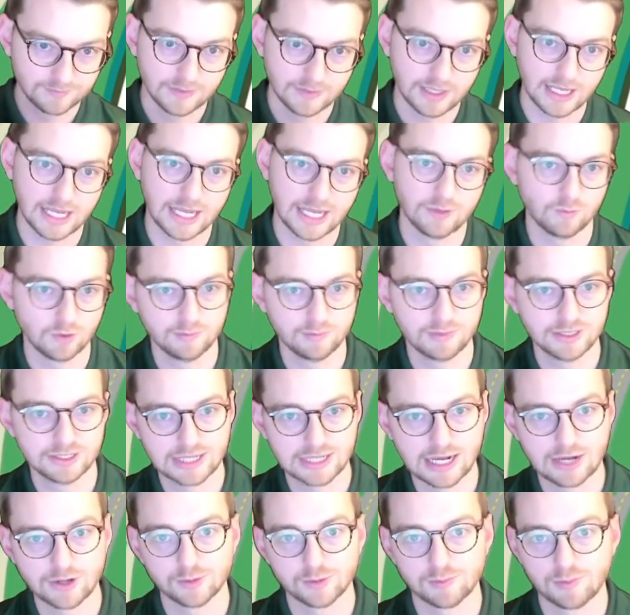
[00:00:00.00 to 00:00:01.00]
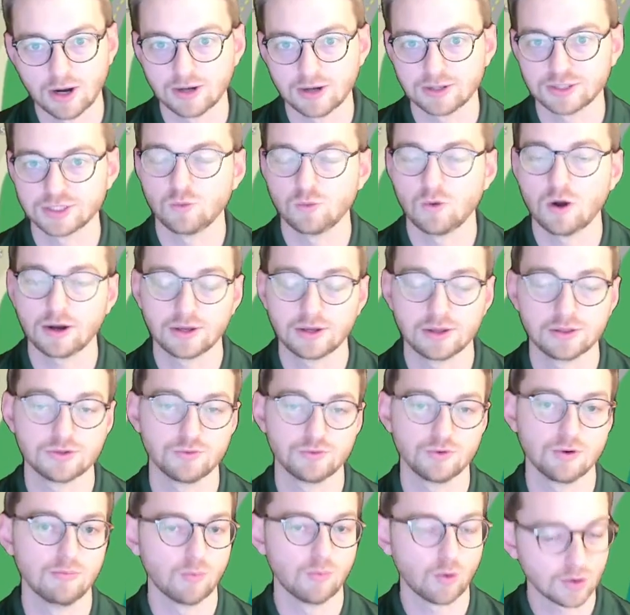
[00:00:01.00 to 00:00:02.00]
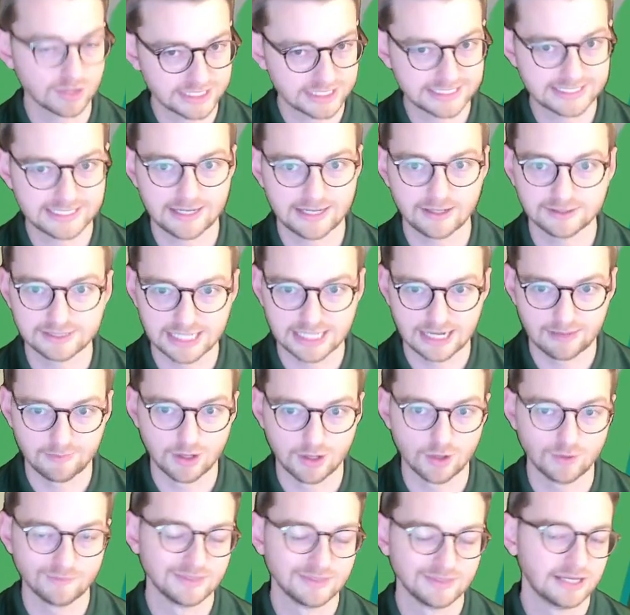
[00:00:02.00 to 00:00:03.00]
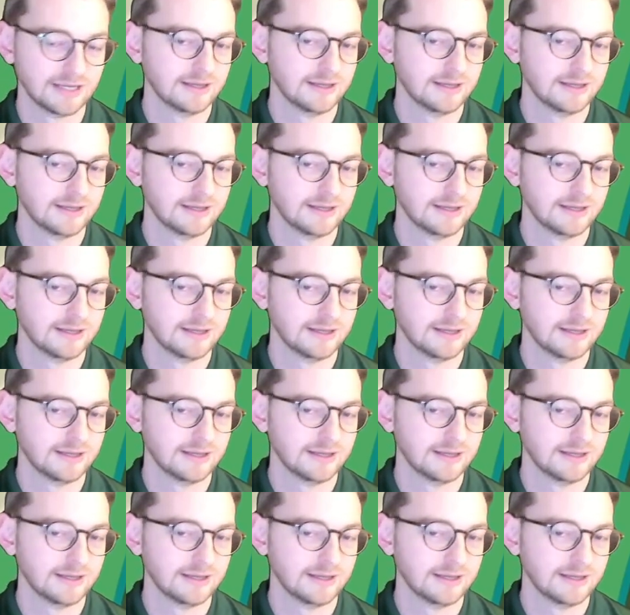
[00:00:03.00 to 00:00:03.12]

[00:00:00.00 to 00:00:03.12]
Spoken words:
and we'll build out your park to walk you through a more detailed demo,